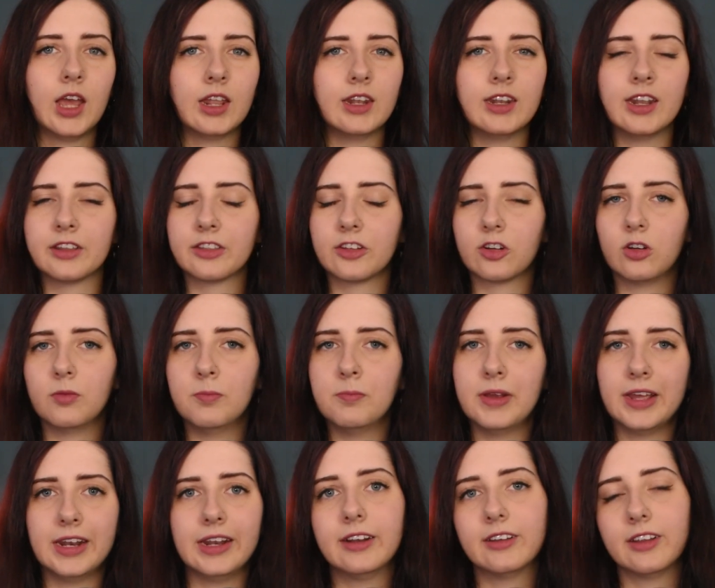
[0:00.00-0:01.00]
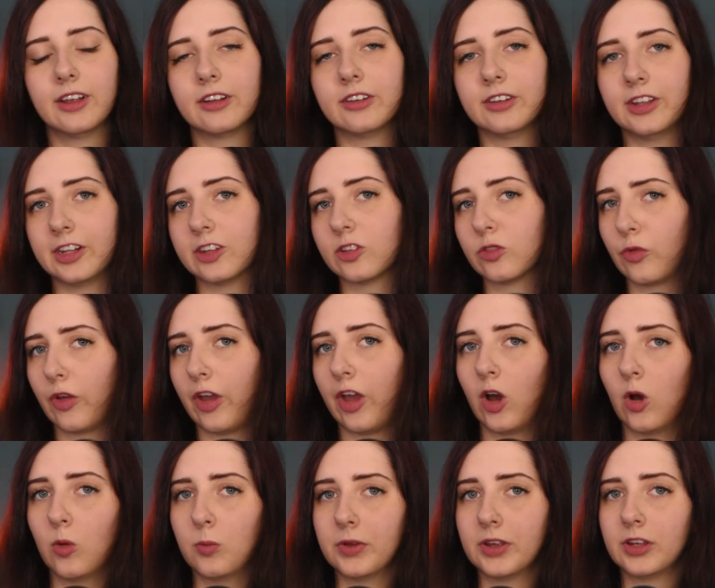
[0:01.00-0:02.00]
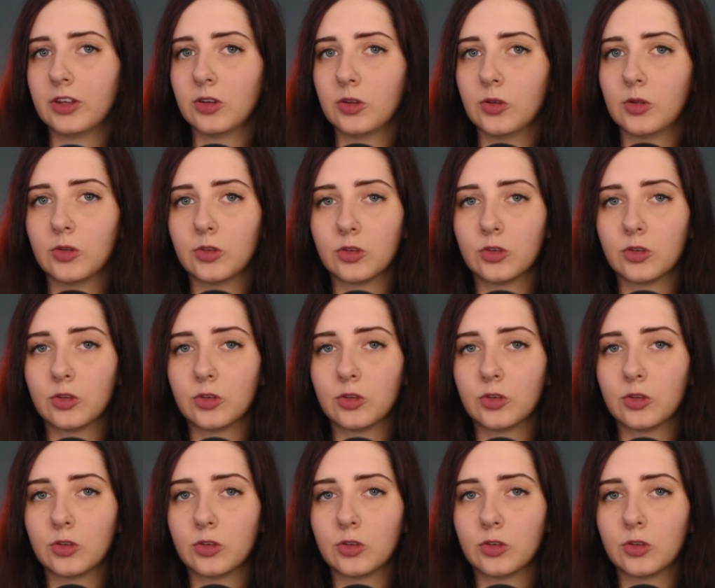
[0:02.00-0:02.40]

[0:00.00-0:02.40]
Now, there are many techniques for helping you